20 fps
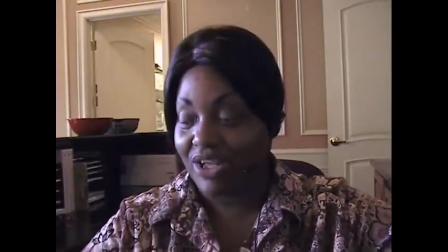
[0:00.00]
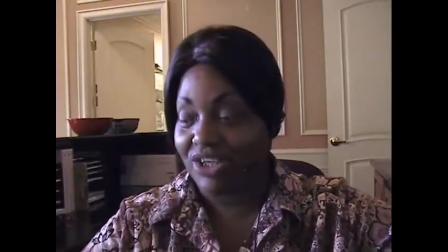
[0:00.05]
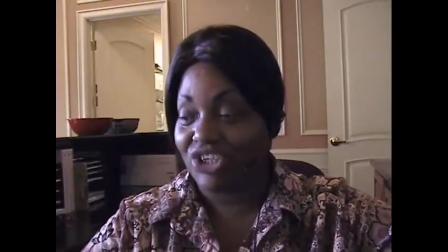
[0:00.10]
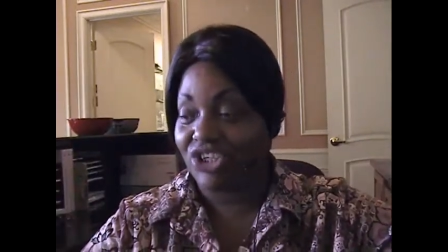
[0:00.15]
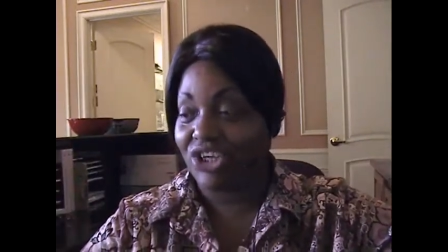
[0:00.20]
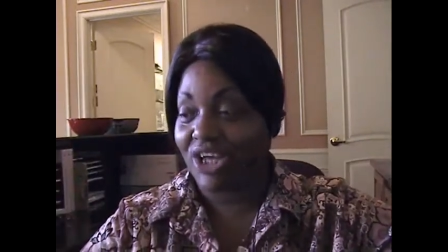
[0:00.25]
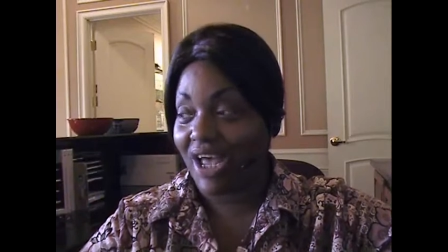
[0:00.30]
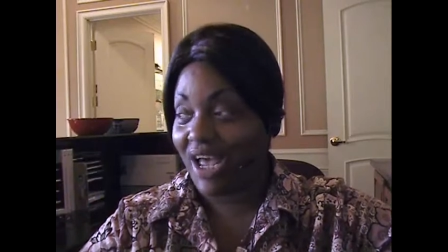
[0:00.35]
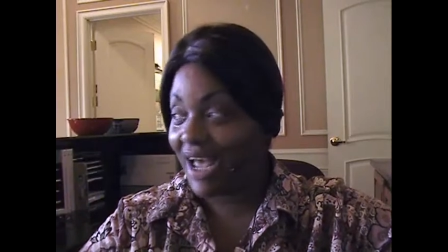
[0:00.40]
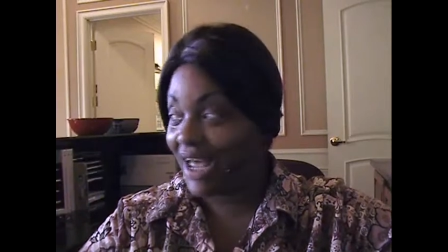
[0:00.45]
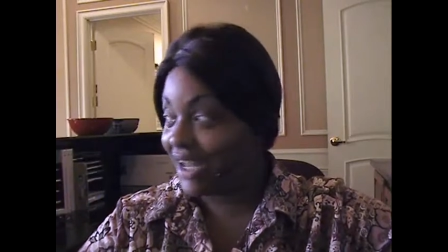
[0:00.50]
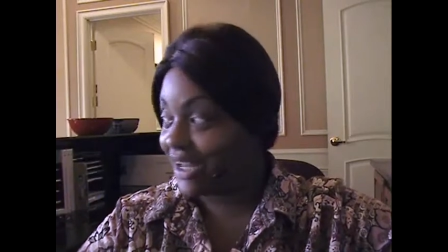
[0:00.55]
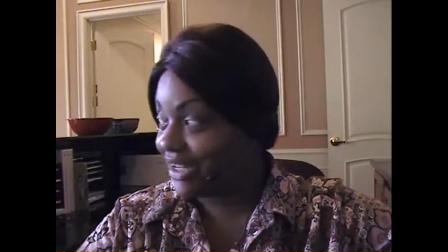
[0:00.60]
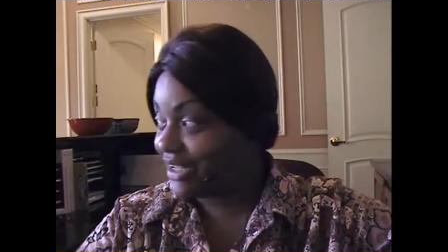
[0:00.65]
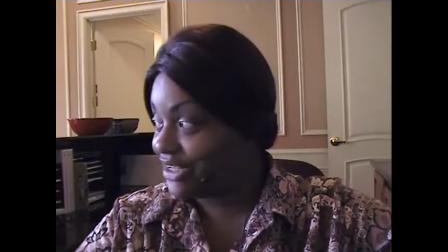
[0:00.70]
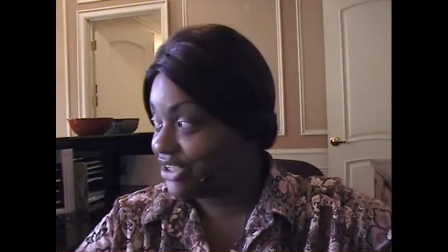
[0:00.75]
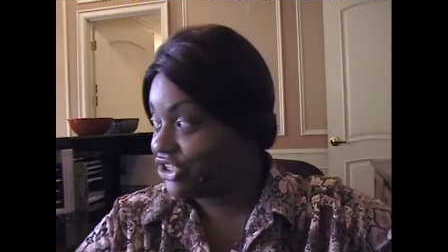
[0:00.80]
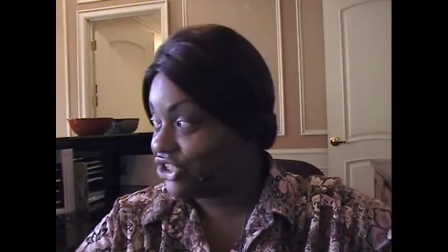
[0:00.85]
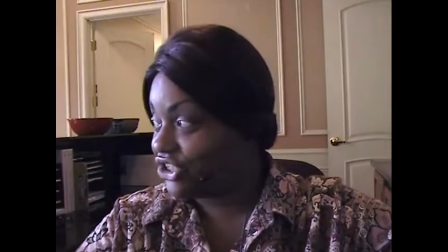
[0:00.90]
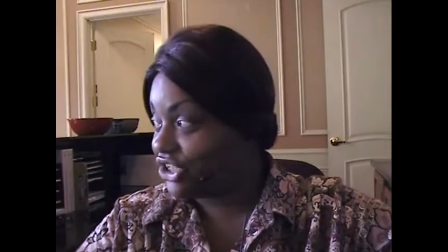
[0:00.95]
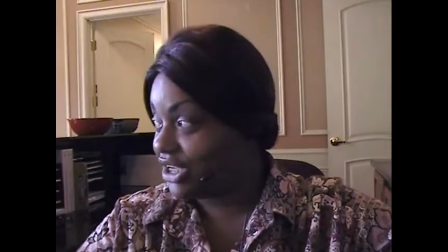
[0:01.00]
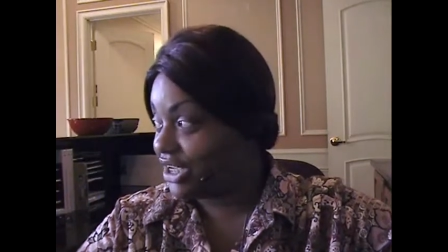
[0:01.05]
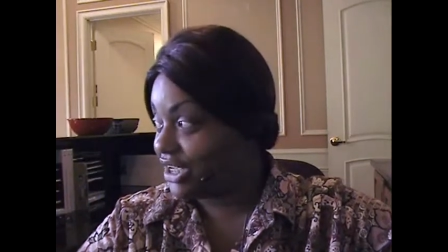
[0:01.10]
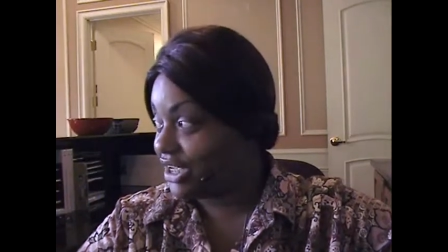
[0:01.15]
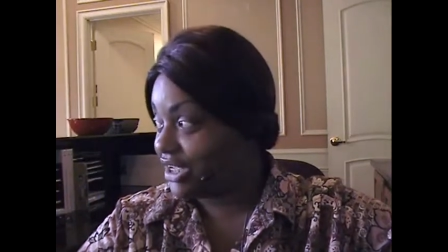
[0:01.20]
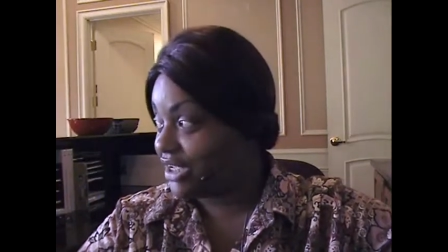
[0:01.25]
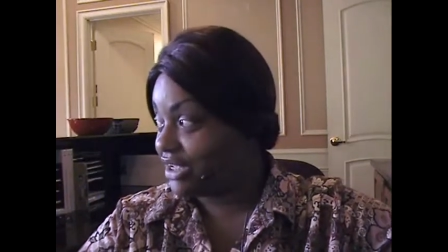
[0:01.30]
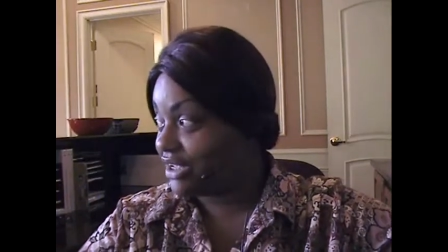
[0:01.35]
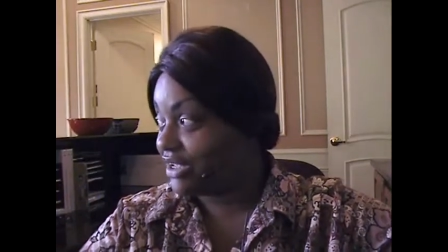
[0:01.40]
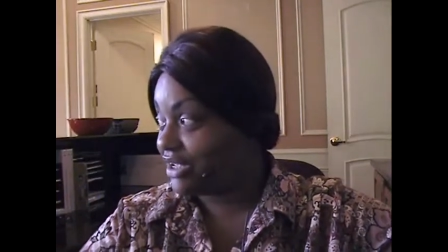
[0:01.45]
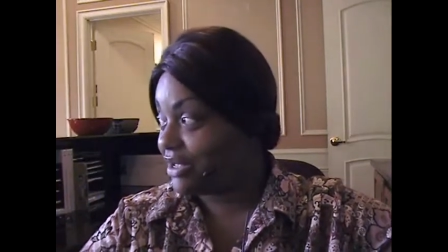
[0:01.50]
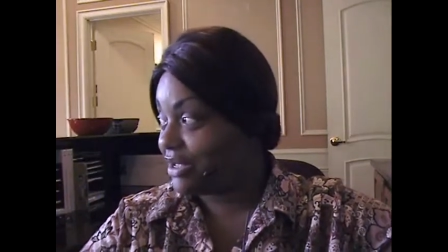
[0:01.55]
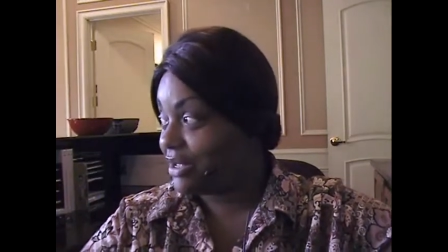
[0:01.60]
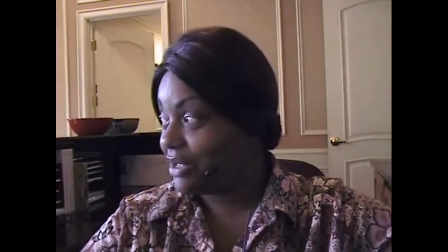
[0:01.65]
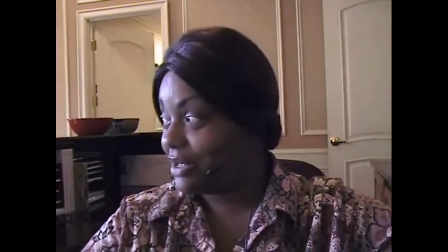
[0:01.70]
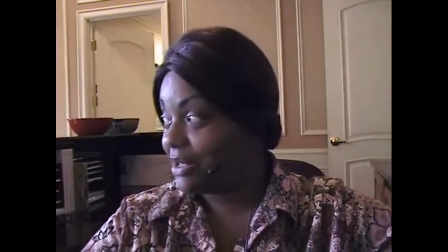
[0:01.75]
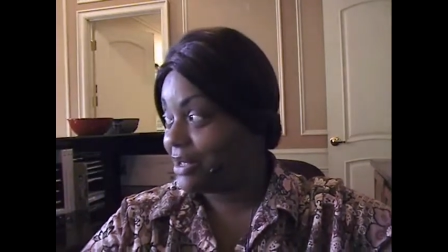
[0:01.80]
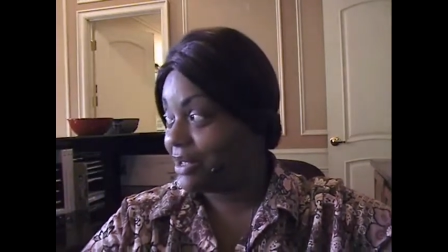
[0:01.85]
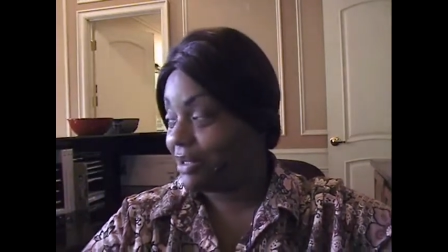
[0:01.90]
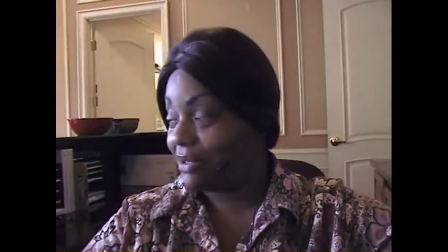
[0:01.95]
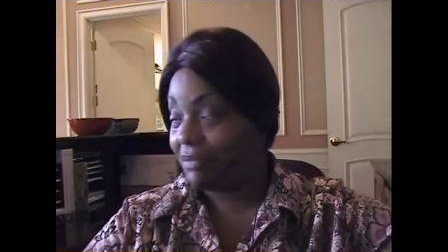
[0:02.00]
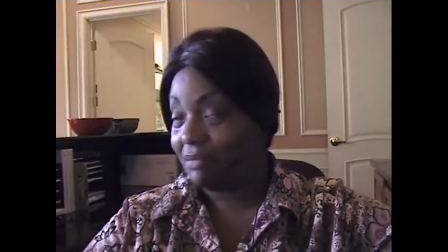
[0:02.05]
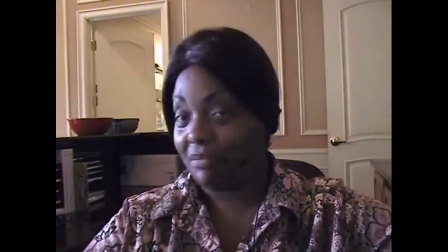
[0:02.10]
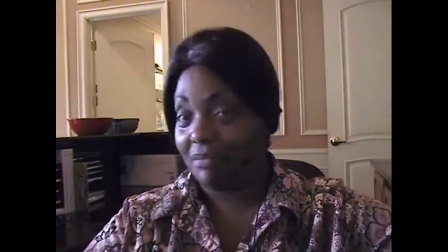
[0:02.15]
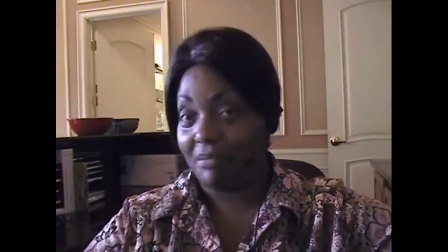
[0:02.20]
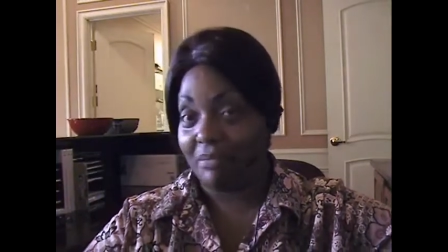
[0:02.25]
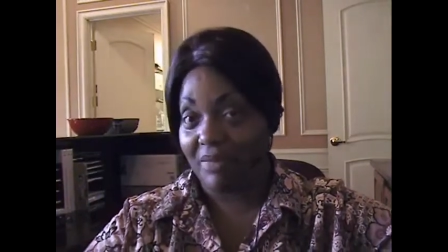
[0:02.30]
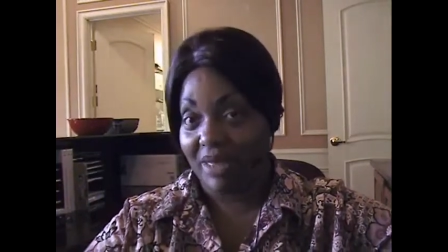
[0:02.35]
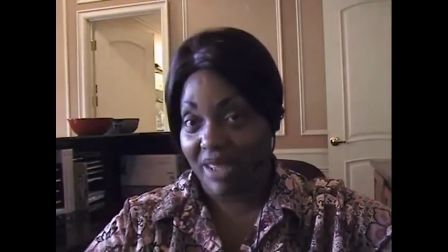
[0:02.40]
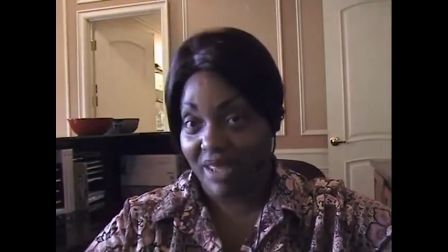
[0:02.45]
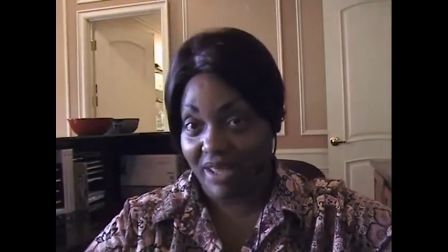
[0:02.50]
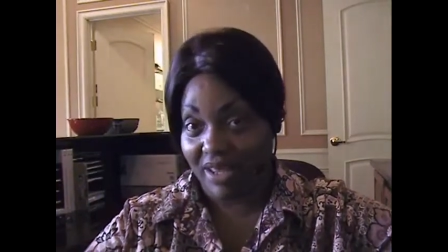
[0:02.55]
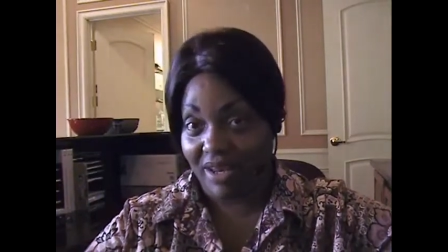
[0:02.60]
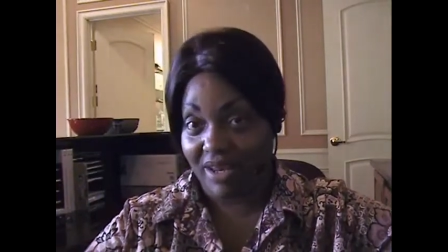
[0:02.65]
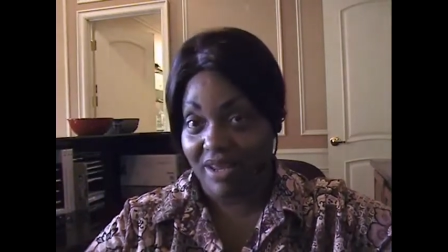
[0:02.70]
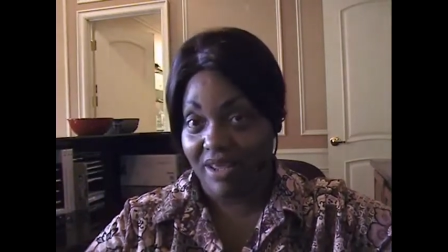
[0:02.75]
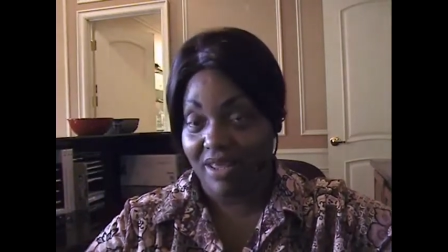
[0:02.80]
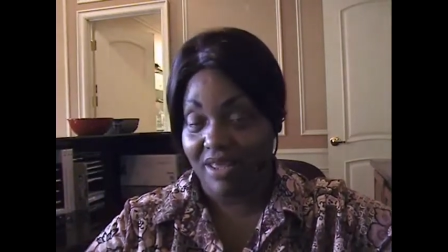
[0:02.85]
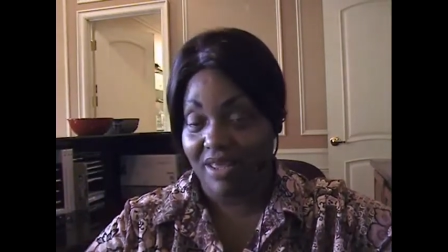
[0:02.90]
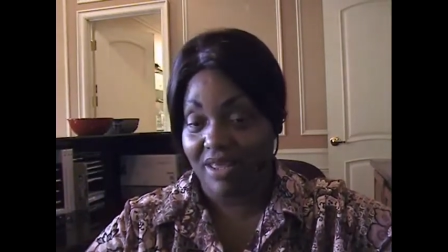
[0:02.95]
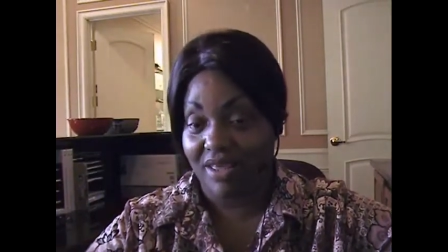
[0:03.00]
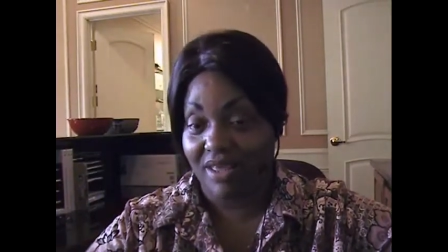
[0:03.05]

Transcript: challenging men